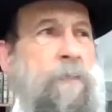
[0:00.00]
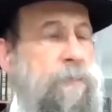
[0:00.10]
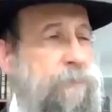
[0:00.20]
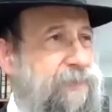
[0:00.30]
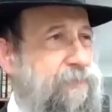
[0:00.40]

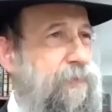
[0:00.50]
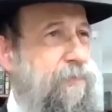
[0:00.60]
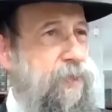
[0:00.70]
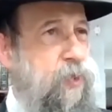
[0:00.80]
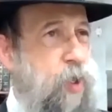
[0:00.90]
But
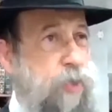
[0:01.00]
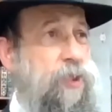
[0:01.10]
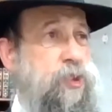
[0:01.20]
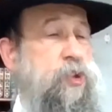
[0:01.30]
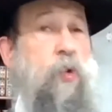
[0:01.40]

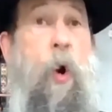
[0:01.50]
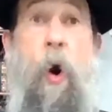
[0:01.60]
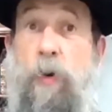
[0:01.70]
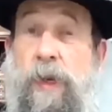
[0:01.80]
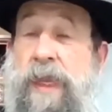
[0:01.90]
Kodesh to
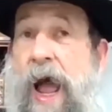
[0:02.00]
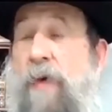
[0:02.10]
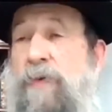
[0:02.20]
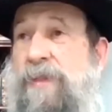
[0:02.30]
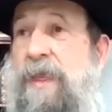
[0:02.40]
holy, I
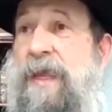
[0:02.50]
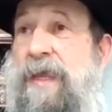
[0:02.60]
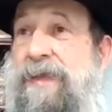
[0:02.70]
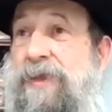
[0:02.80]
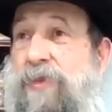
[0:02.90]
would
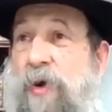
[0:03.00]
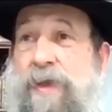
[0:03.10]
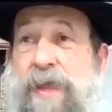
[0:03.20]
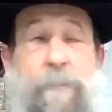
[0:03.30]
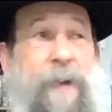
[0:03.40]
think you're
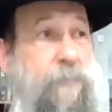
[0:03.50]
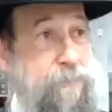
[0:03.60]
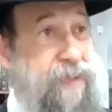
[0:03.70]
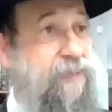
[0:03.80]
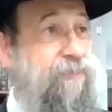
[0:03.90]
talking about
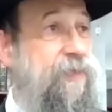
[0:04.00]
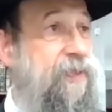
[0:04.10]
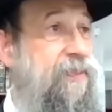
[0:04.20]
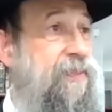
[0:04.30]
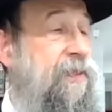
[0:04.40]

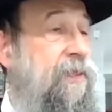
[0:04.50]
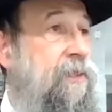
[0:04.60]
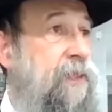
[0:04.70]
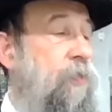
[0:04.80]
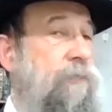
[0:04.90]
mitzvahs.
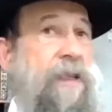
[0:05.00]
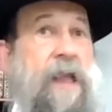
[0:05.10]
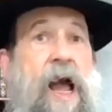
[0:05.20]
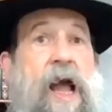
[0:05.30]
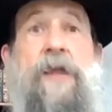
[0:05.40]
There would be
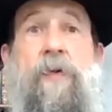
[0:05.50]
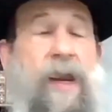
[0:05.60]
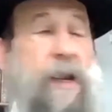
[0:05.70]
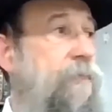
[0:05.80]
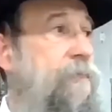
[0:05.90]

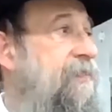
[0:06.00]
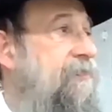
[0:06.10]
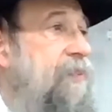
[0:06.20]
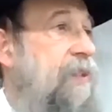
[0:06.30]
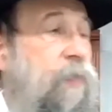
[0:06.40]
incredible
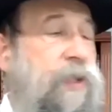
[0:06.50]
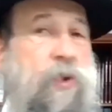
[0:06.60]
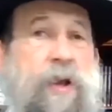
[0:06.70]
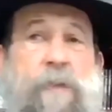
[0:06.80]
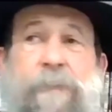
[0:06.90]
mitzvahs. Here we're
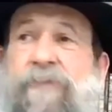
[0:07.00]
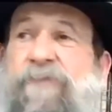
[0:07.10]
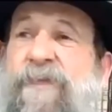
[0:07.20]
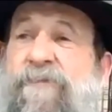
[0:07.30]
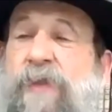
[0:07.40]
talking about
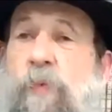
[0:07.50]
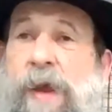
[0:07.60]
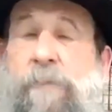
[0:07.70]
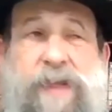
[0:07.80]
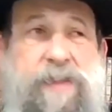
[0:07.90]

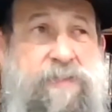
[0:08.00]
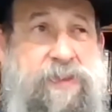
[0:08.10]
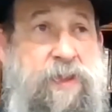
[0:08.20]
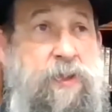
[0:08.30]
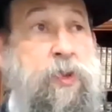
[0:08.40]
51
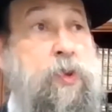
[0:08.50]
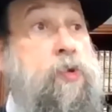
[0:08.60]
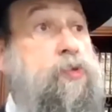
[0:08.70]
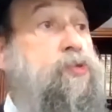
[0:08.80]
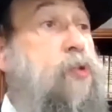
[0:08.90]
mitzvahs.
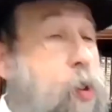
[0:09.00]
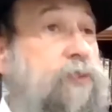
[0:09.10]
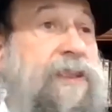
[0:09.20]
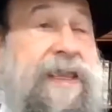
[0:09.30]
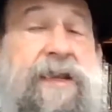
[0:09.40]

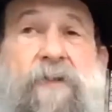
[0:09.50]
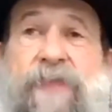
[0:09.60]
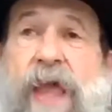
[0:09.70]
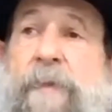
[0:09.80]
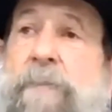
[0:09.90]
13 of
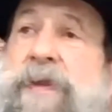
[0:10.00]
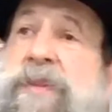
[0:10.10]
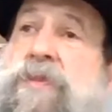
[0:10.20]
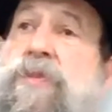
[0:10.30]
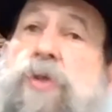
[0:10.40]
them are
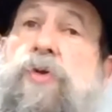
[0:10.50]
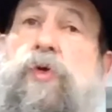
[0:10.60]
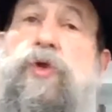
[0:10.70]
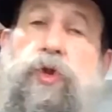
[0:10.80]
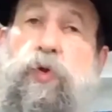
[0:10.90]
mitzvahs that you
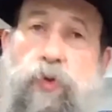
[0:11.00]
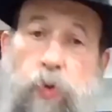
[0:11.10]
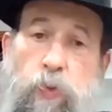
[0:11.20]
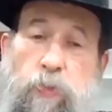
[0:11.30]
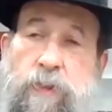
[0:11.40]
should
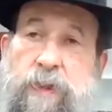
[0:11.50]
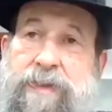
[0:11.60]
do.